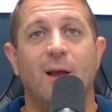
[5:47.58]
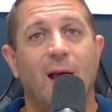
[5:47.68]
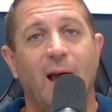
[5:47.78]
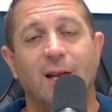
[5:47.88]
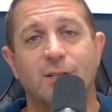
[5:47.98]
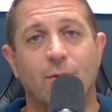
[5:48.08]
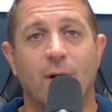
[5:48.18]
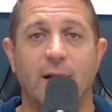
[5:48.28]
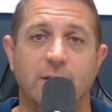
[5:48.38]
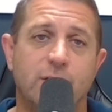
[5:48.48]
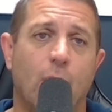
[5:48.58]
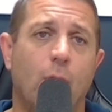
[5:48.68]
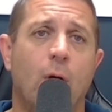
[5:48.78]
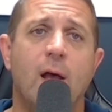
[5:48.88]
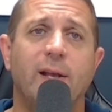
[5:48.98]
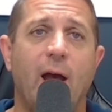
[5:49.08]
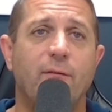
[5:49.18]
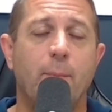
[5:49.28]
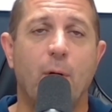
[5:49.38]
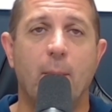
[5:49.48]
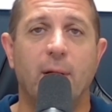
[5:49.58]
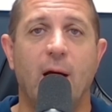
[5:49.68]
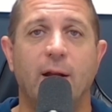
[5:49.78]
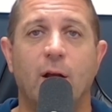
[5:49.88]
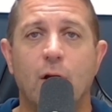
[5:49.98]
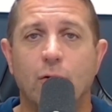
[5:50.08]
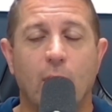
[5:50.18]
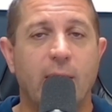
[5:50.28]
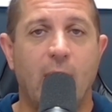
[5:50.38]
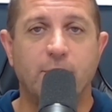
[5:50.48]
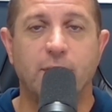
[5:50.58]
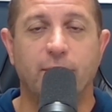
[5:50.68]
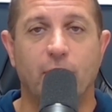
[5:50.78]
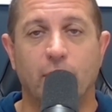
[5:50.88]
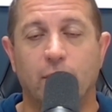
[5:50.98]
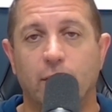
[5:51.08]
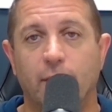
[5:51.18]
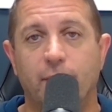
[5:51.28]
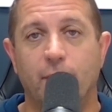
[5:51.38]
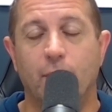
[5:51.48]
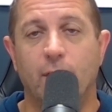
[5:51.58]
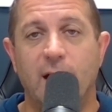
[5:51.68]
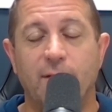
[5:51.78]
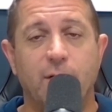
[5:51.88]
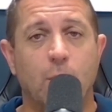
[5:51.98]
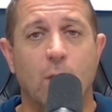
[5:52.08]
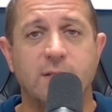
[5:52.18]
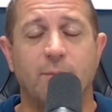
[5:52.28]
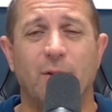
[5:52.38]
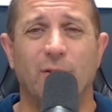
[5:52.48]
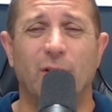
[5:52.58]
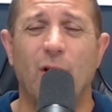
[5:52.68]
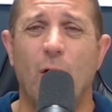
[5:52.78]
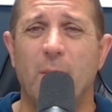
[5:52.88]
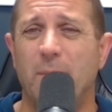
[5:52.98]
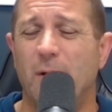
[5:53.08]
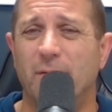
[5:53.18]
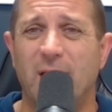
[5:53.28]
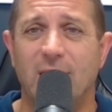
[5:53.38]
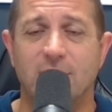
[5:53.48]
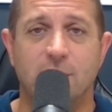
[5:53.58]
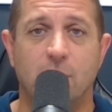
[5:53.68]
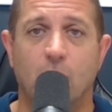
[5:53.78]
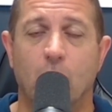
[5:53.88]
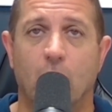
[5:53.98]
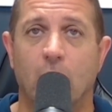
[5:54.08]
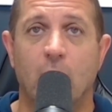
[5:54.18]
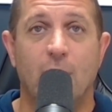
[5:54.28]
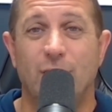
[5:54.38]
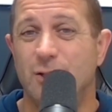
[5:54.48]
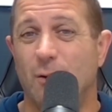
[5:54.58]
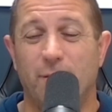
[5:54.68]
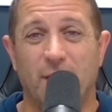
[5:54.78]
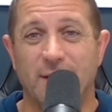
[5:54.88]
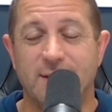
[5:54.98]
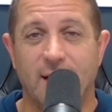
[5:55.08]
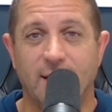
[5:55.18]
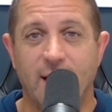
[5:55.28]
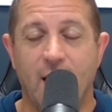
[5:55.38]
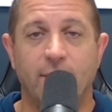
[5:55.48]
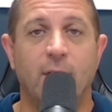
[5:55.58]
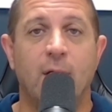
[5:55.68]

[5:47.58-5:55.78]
and it's great. So Cafe Promenade, great option for included food. If you want something on the go, maybe you have kids or you just don't feel like sitting down,